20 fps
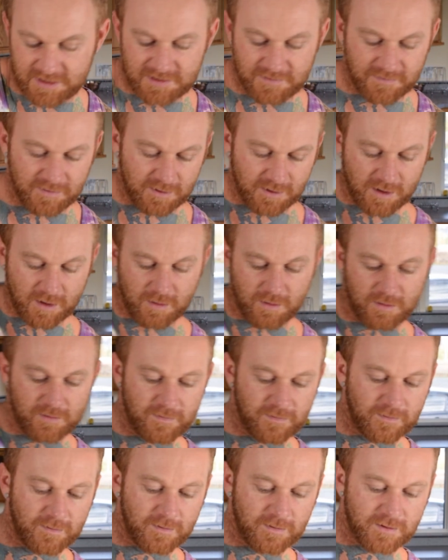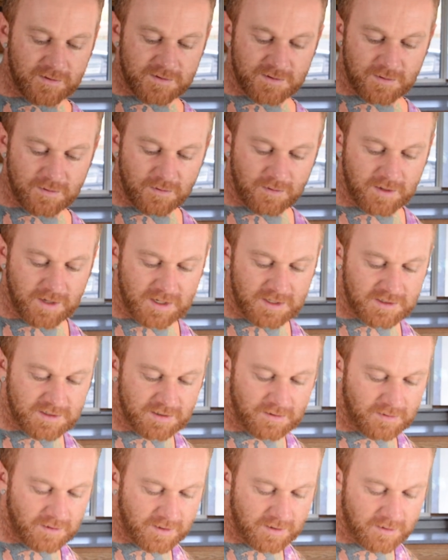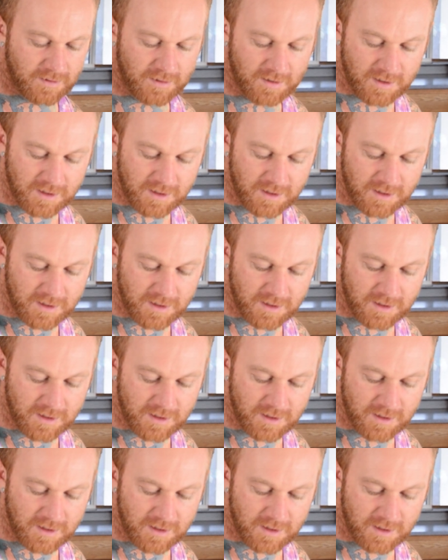If you're going for the pseudo casing layer,